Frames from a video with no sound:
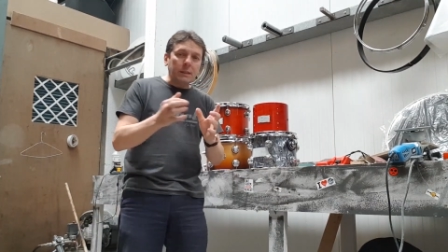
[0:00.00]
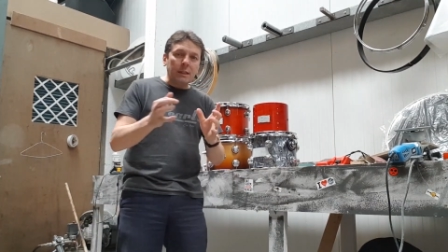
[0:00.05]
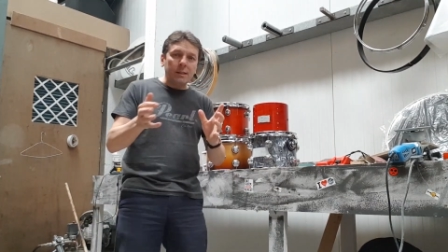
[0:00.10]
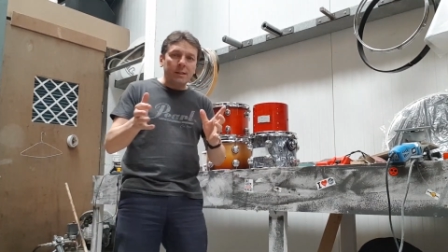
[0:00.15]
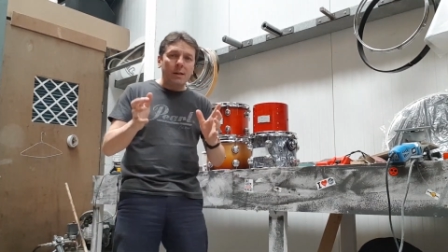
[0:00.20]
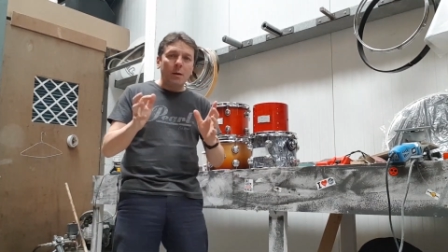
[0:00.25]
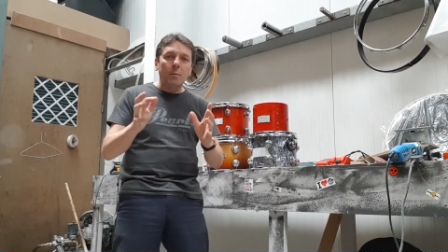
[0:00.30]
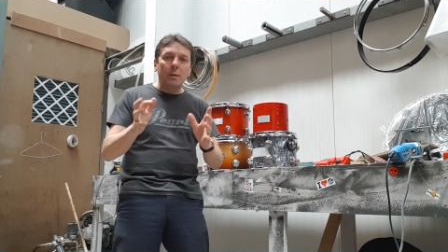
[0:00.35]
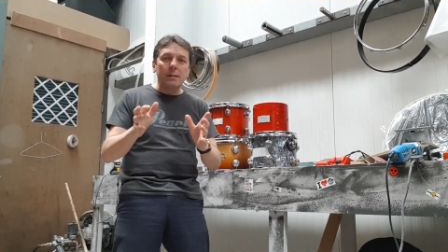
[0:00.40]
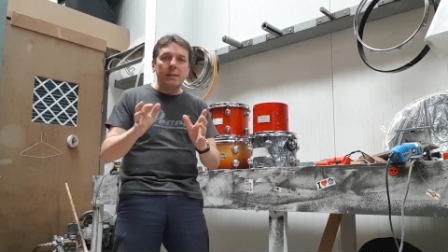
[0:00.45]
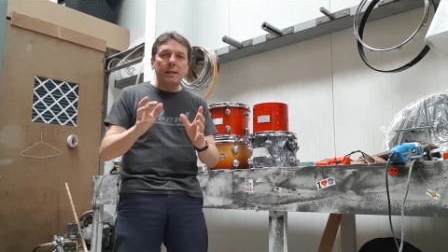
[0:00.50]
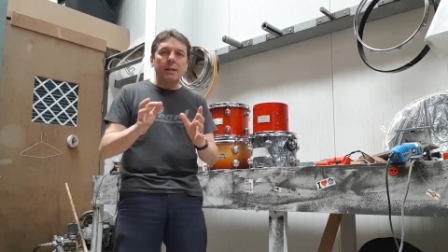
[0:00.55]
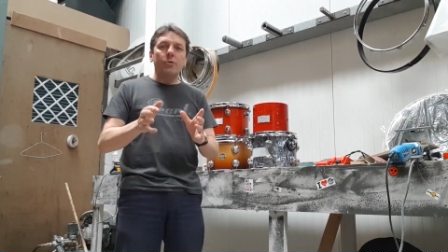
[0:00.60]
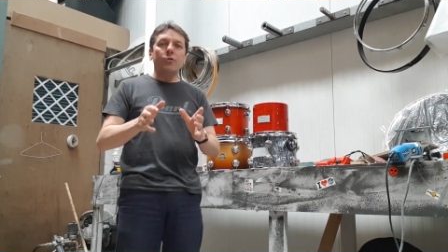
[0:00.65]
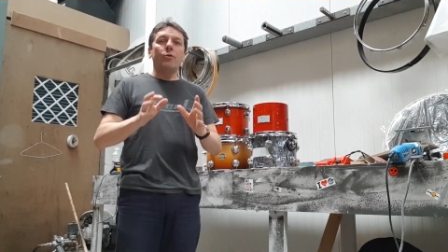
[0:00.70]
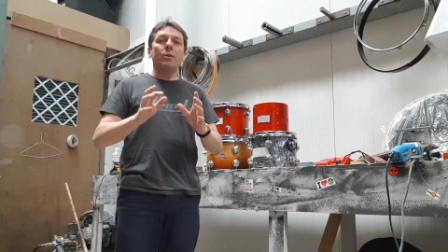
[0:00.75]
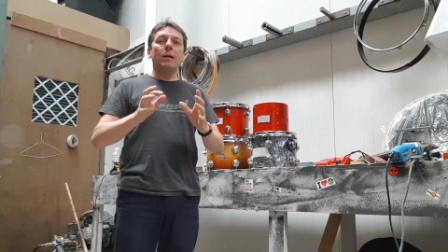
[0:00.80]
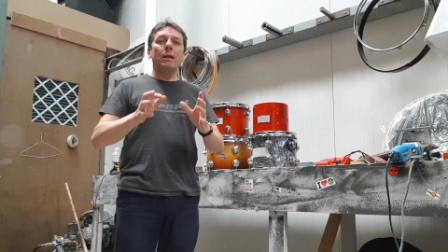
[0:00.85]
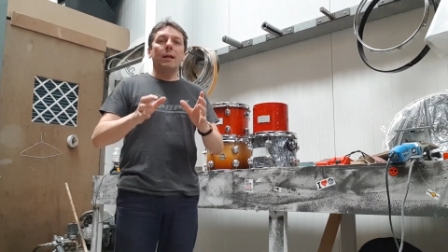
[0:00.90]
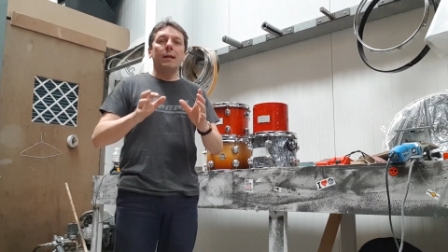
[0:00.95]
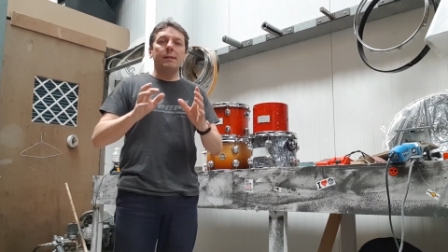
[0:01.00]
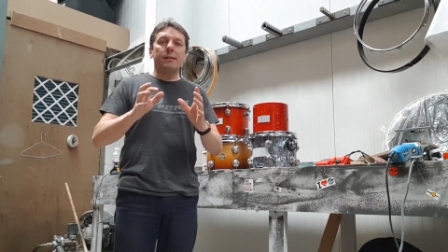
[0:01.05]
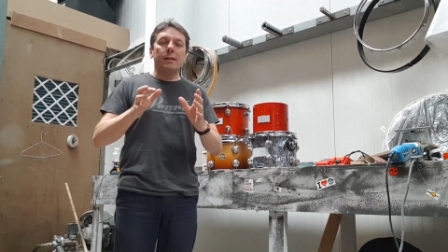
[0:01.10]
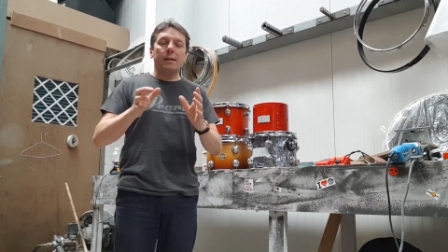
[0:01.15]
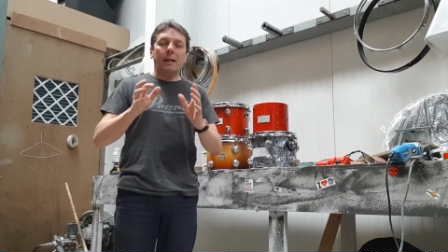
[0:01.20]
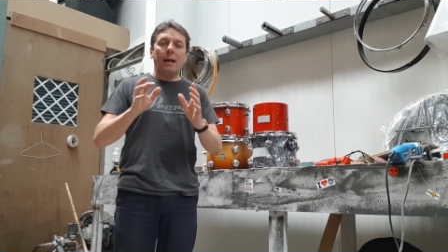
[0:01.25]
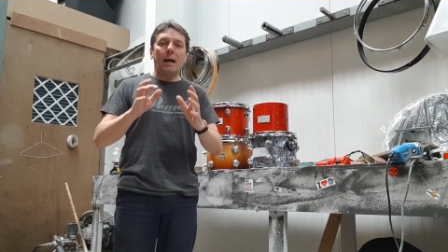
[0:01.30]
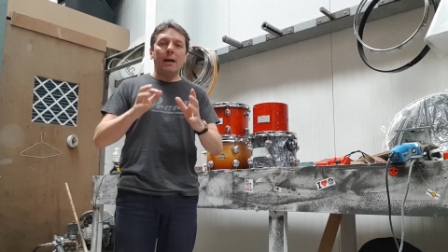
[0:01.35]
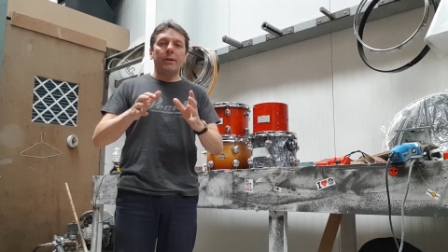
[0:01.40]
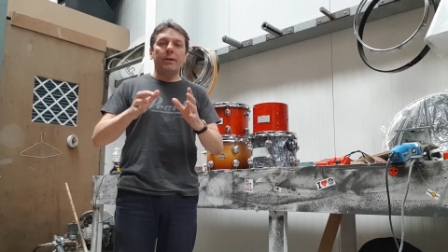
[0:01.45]
someone didn't realize the
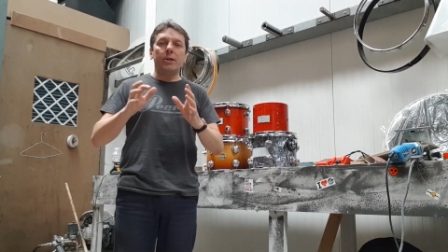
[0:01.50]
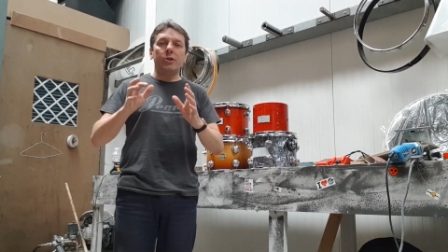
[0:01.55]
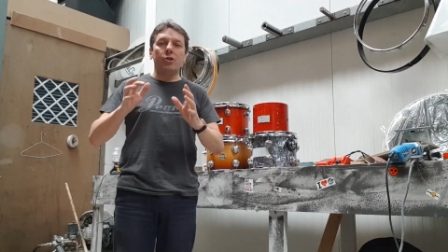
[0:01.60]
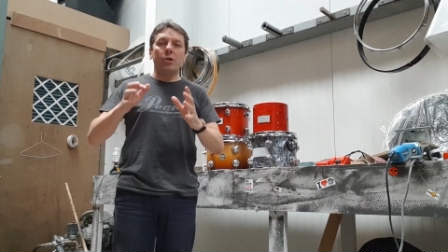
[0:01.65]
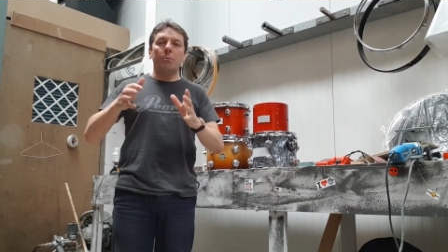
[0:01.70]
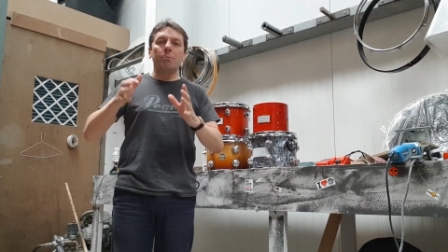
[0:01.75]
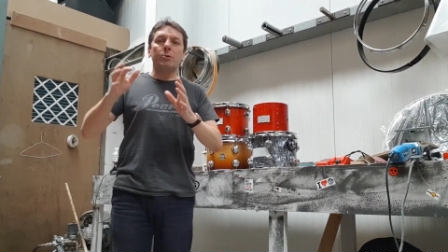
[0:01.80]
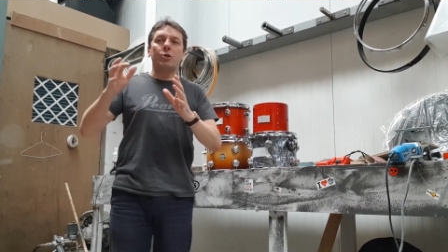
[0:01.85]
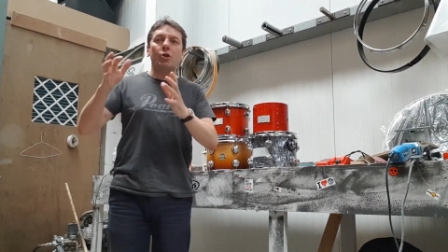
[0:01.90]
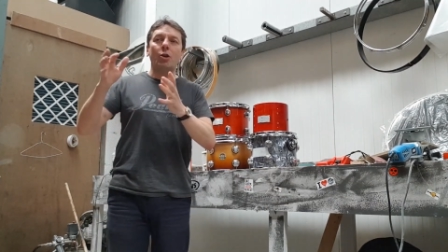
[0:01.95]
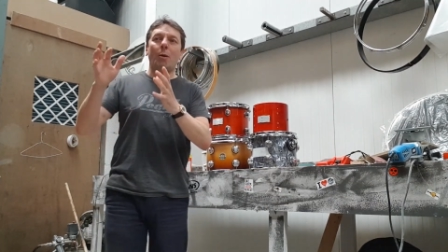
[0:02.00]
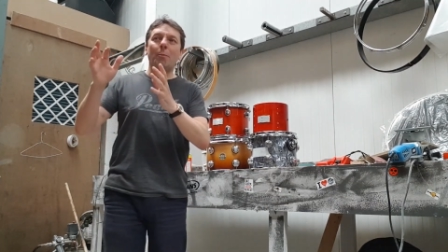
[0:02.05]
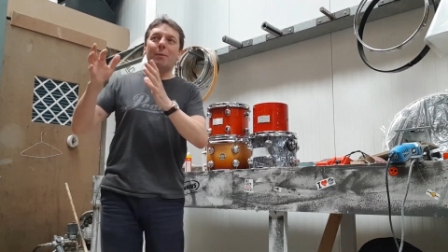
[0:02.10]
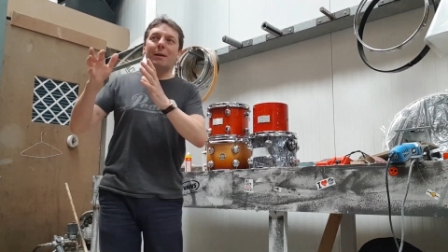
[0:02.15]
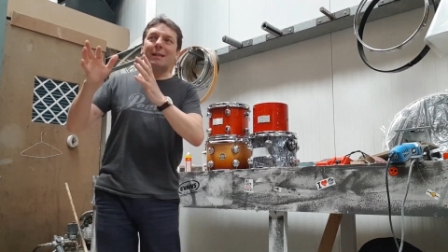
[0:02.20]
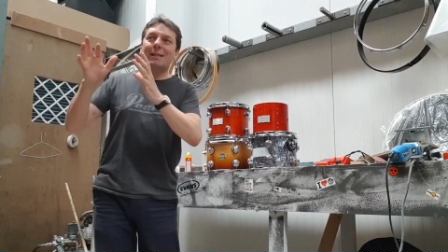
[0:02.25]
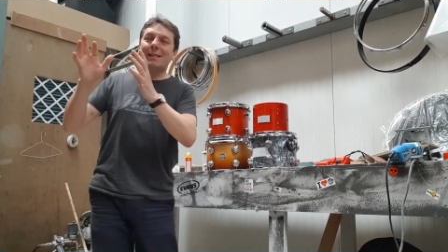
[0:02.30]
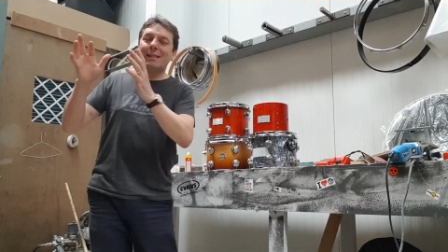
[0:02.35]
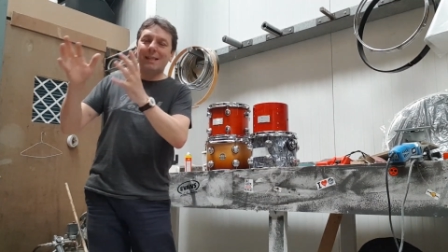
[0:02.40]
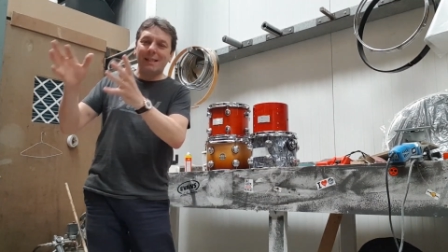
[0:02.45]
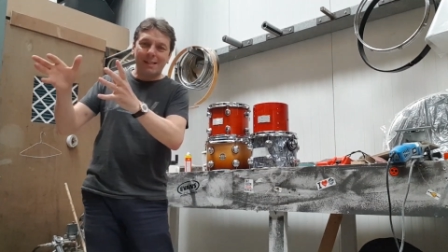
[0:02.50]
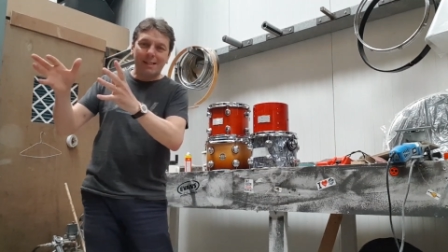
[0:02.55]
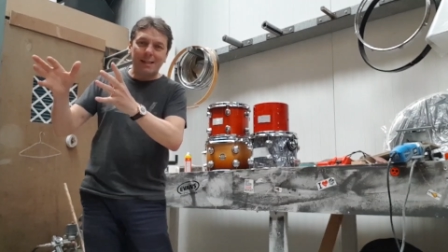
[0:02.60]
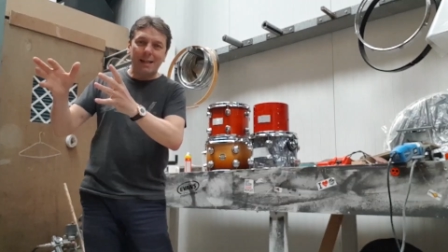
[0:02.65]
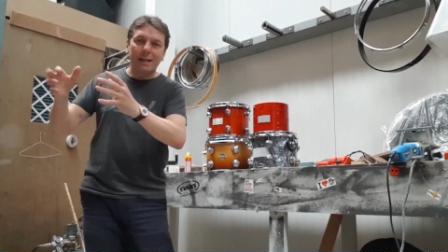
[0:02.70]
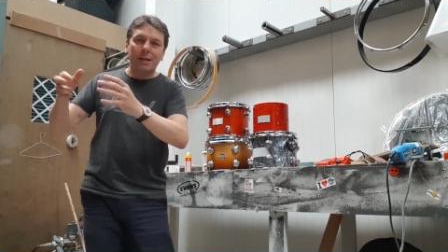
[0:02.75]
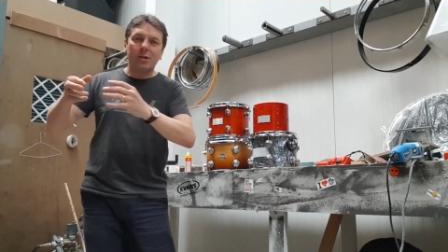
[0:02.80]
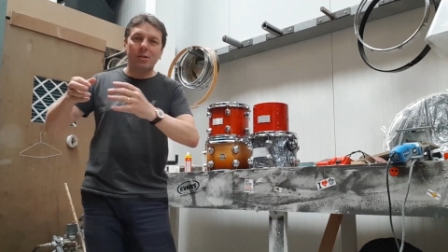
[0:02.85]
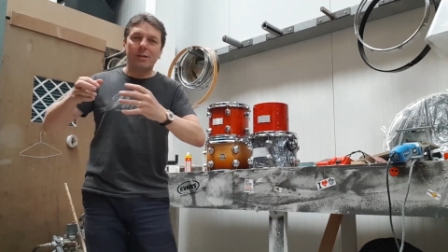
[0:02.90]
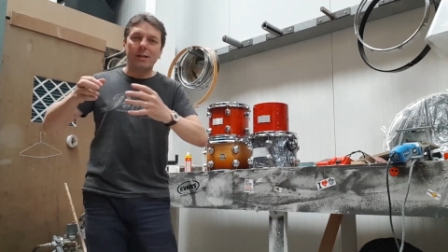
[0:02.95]
Cariad Drum Shop
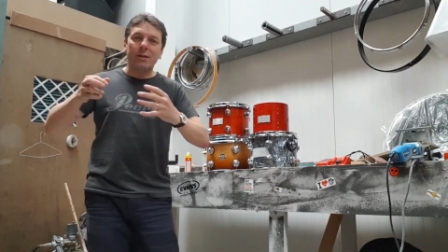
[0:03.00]
existed because